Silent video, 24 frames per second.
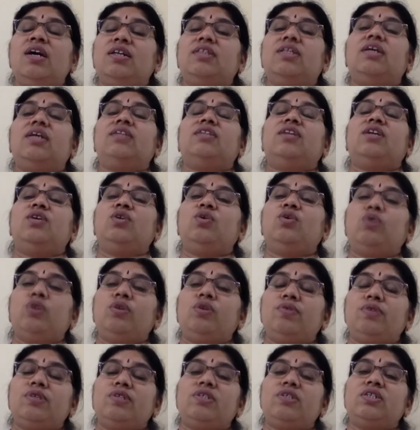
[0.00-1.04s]
then the
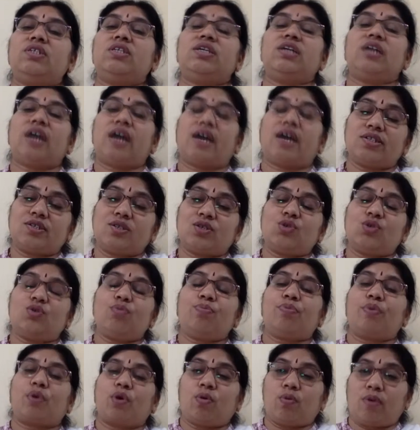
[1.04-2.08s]
university has to
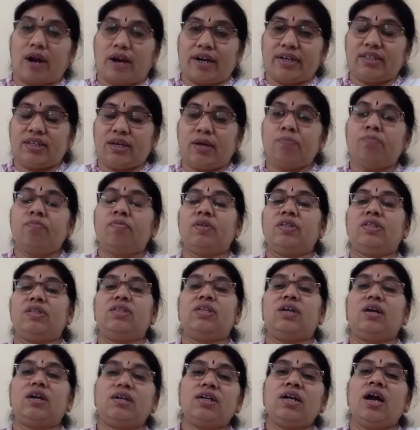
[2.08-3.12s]
provide them with
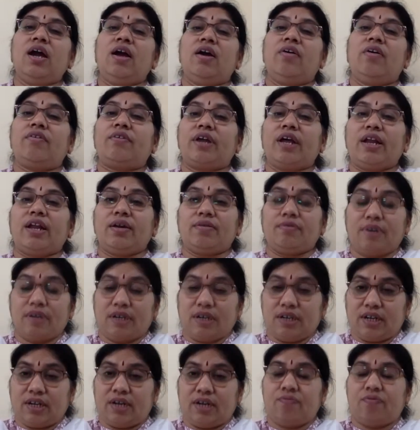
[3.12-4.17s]
that
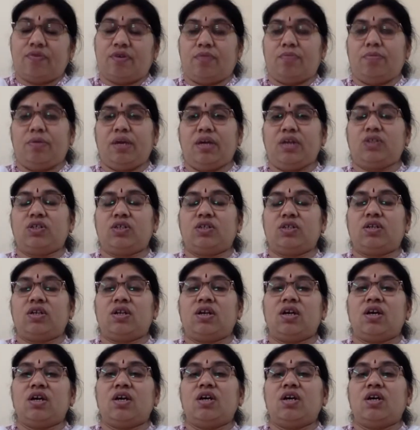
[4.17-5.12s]
relevant information.